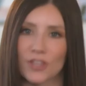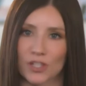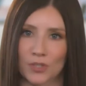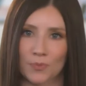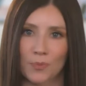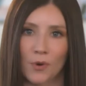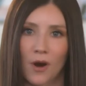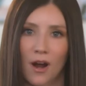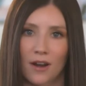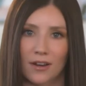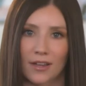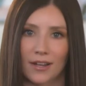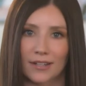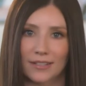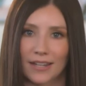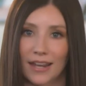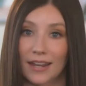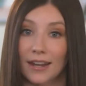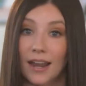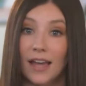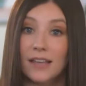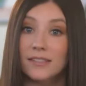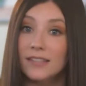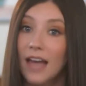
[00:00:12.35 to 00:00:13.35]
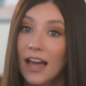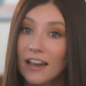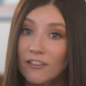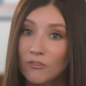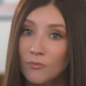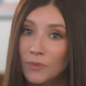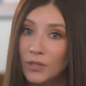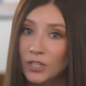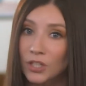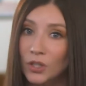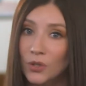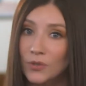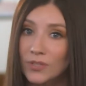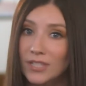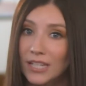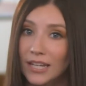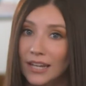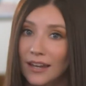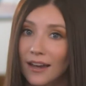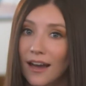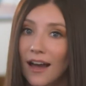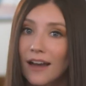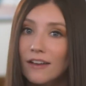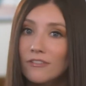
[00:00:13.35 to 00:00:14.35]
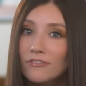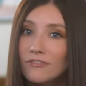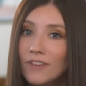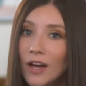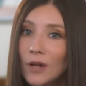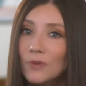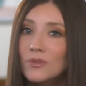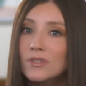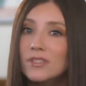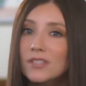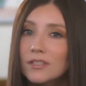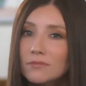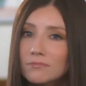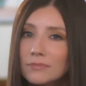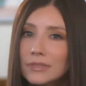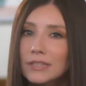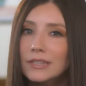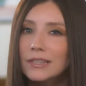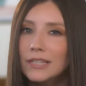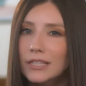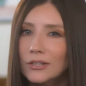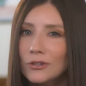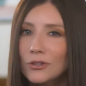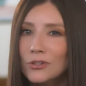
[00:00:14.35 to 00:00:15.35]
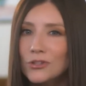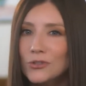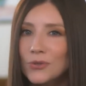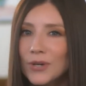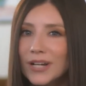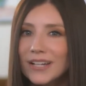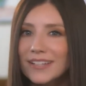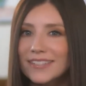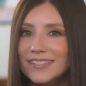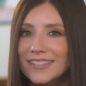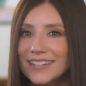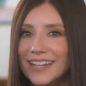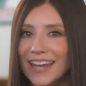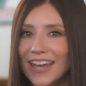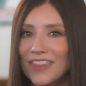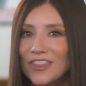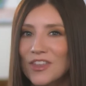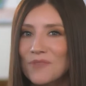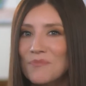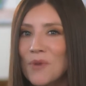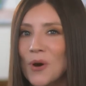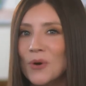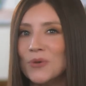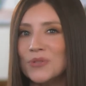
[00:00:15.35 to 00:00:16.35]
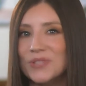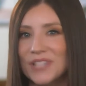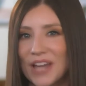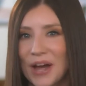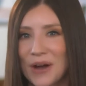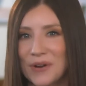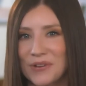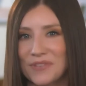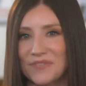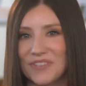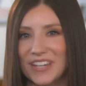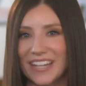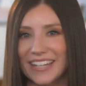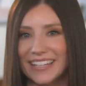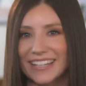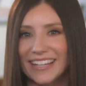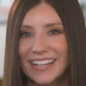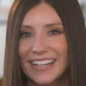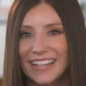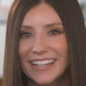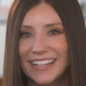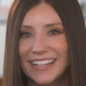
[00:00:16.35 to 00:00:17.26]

this product, and as I've been using it, I've found some little tricks to get the most out of it.